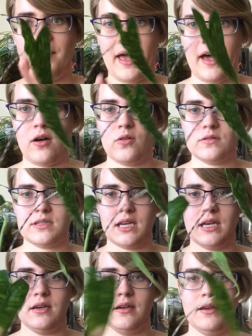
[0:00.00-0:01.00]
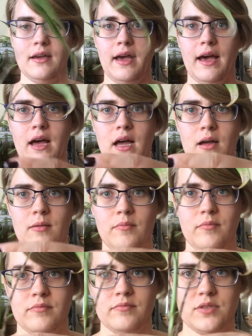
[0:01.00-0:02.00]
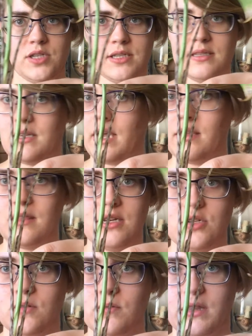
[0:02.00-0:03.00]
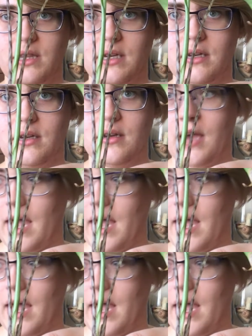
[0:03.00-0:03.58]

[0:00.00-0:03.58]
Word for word: out just like they do with the